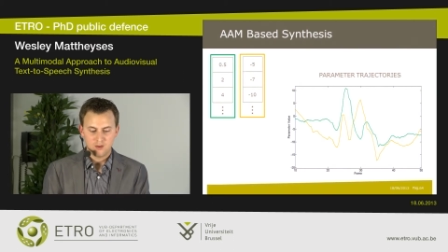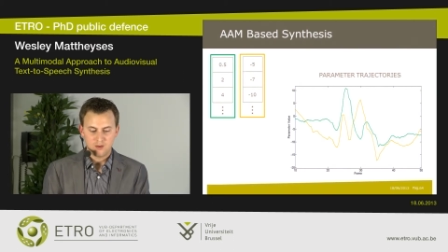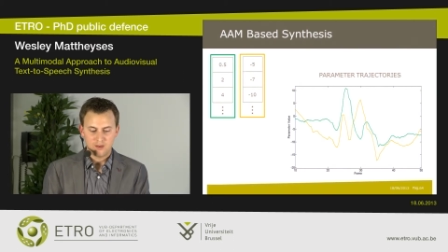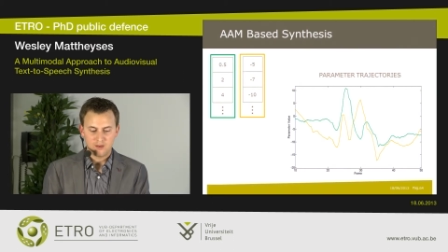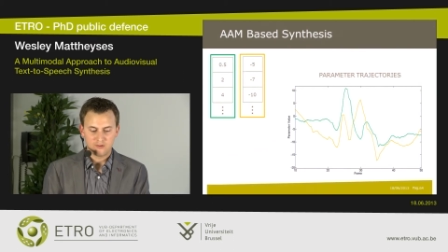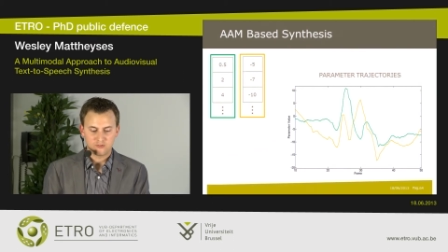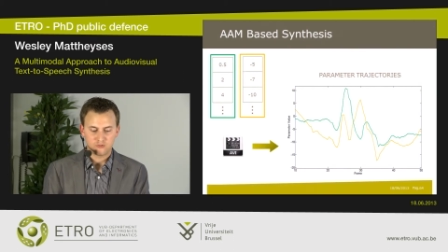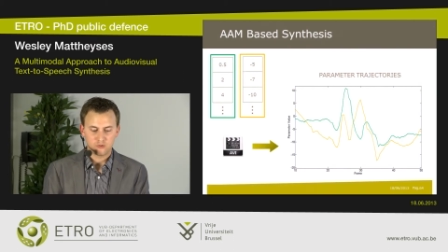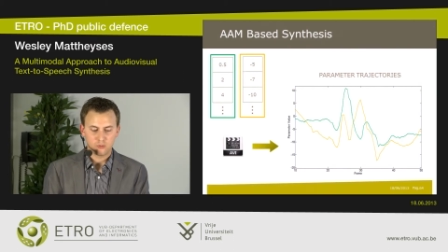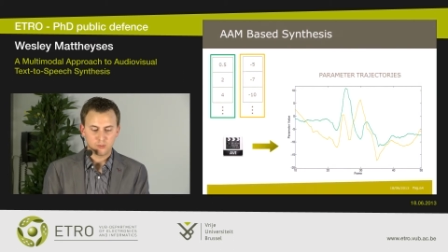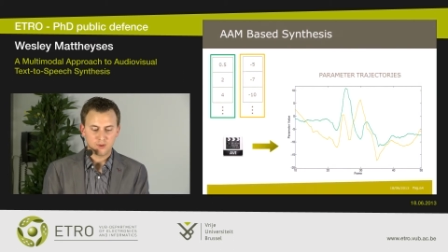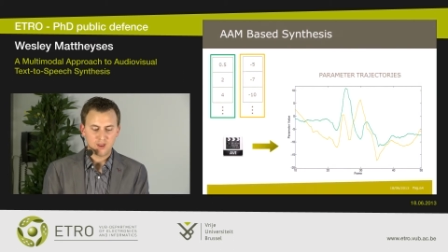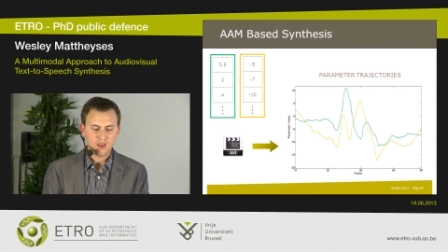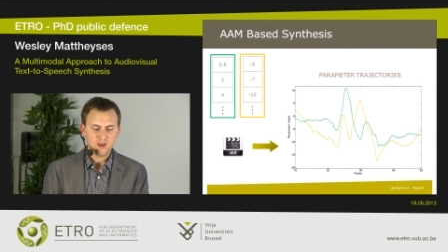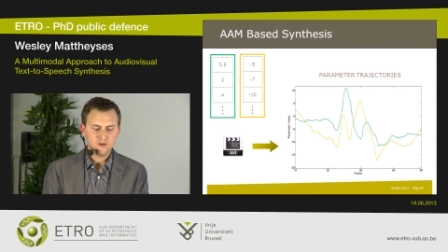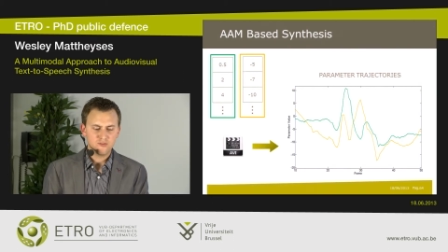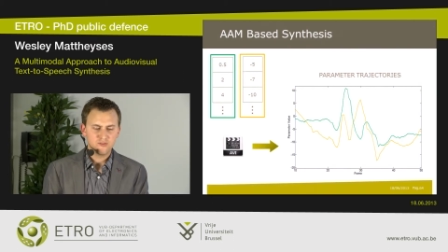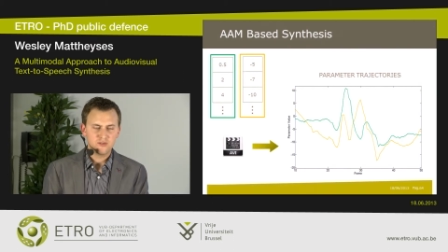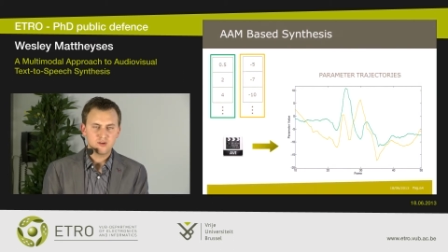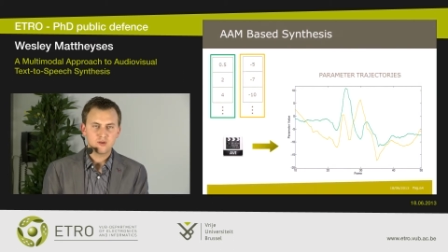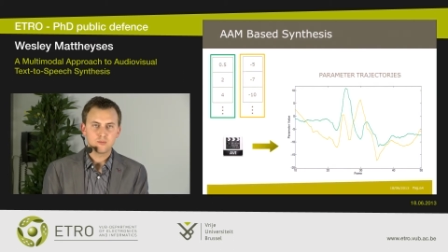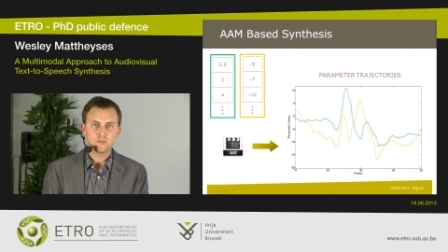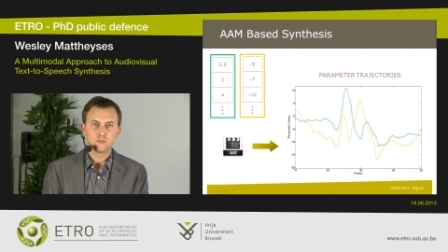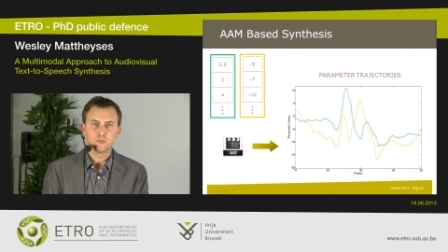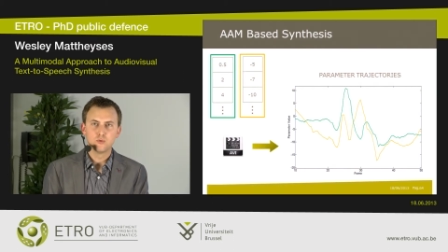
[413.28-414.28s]
And so
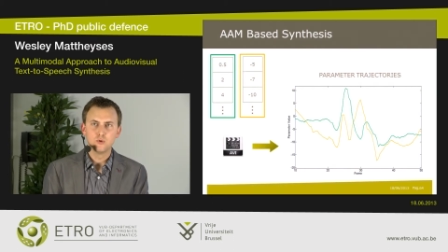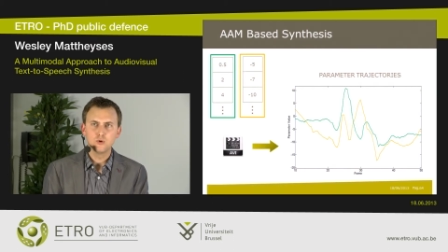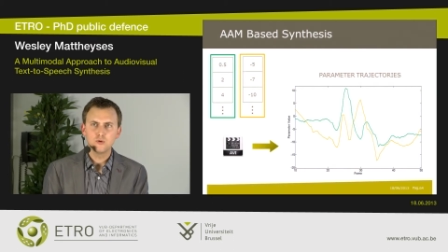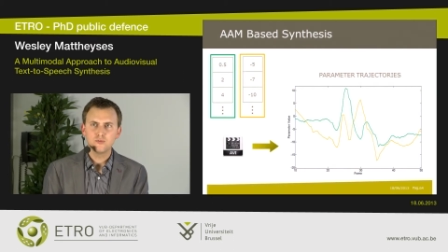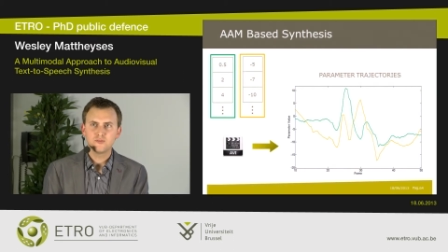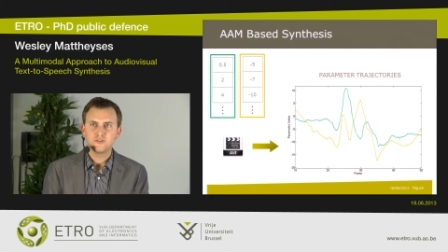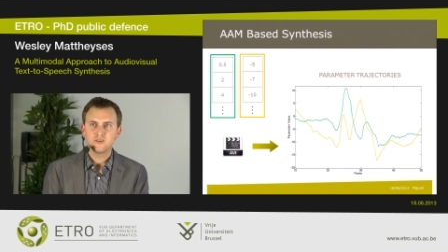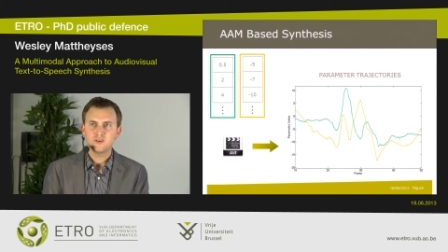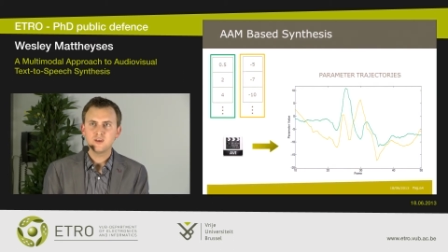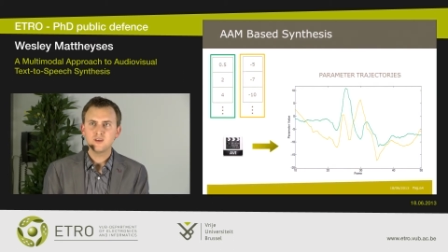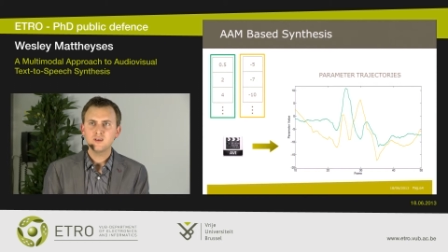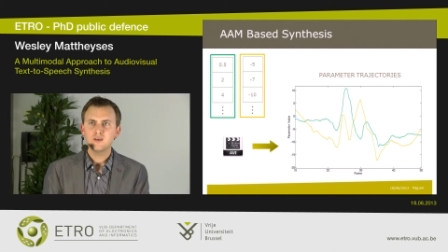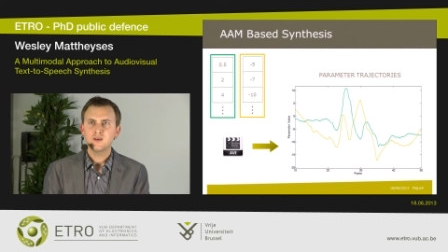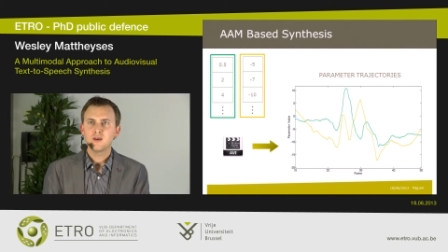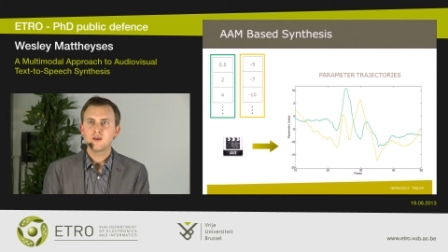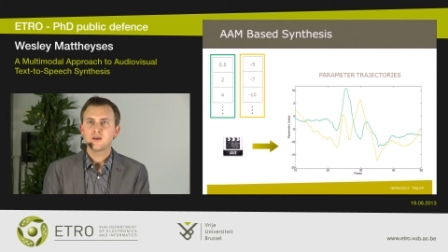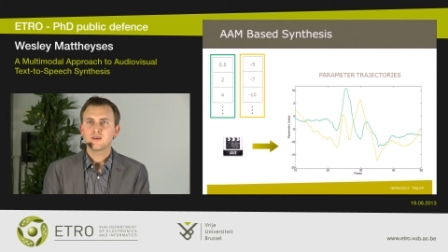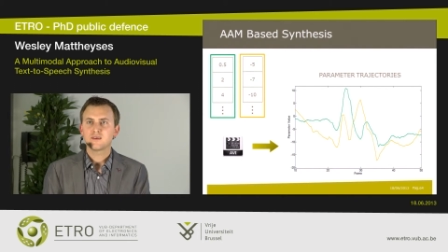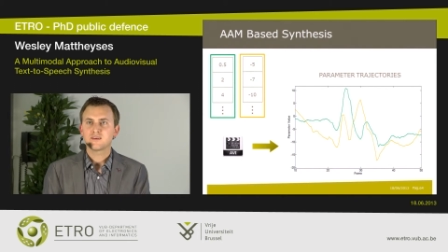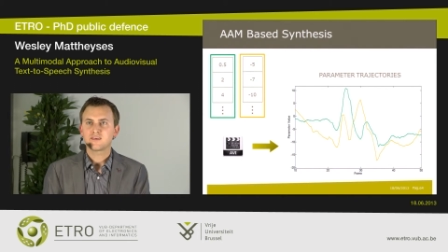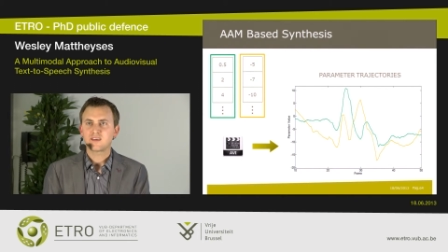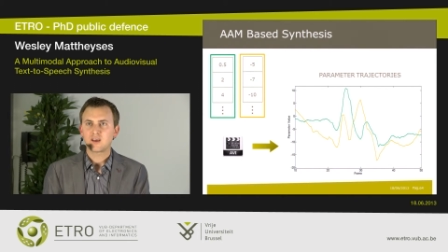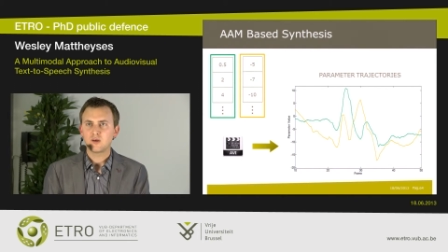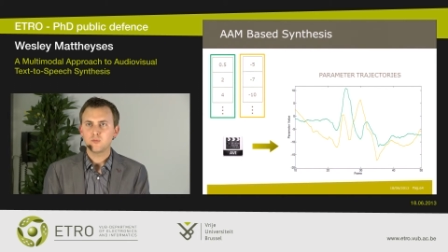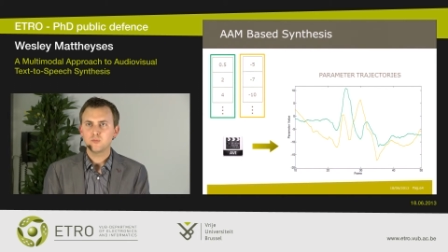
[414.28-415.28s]
every movie
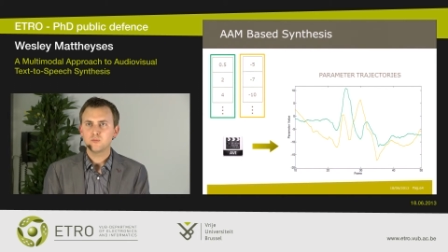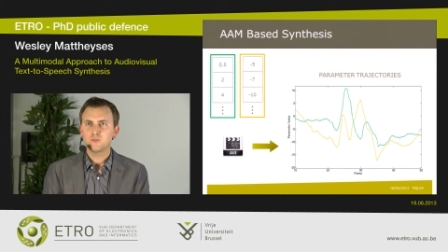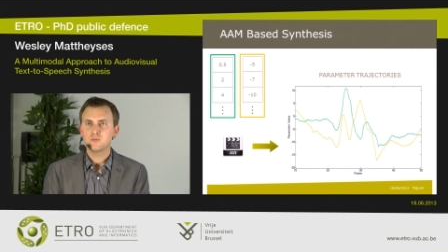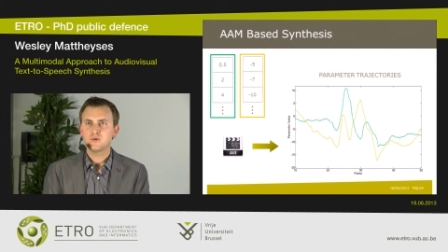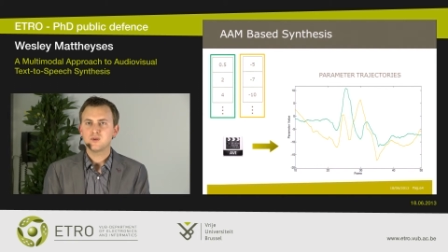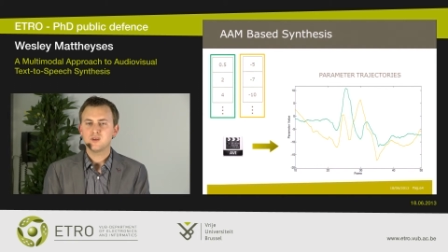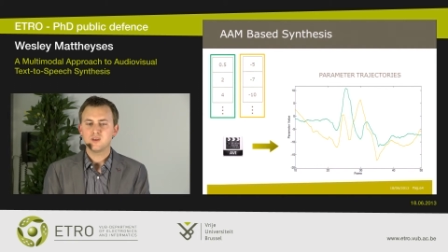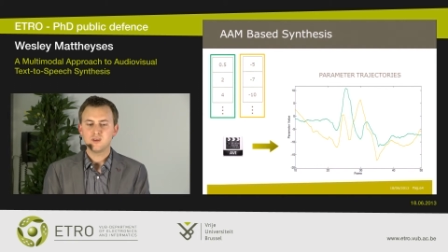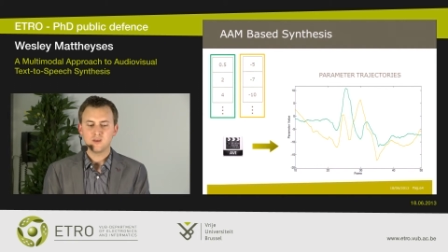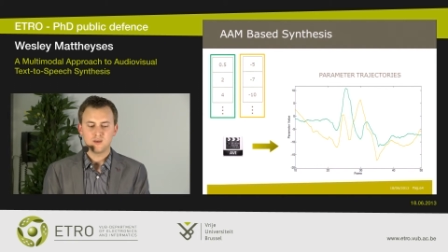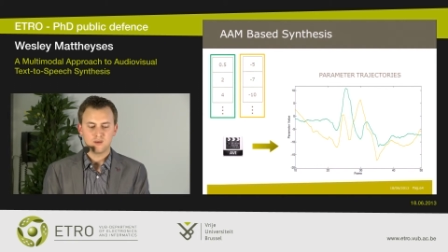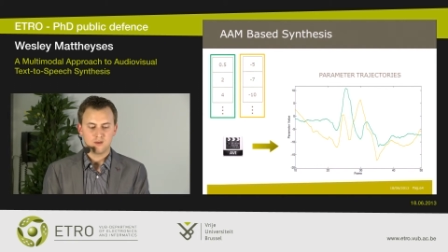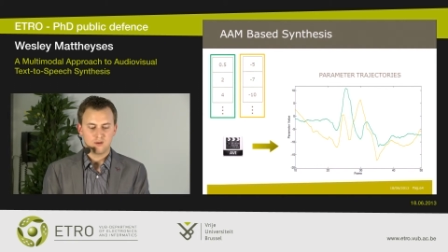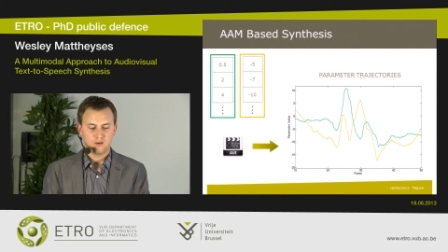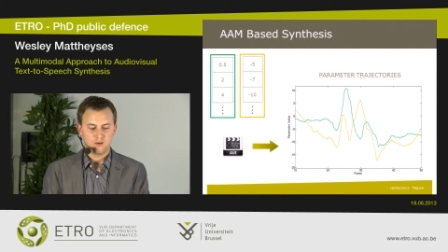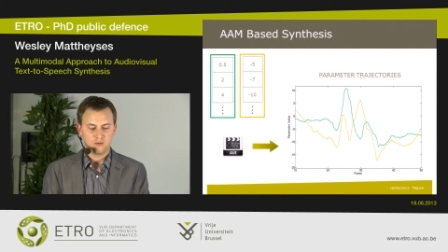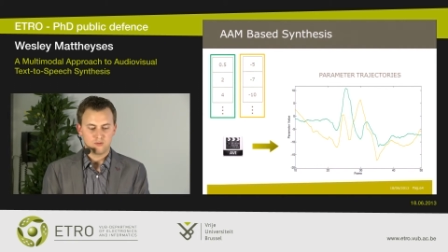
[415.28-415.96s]
can be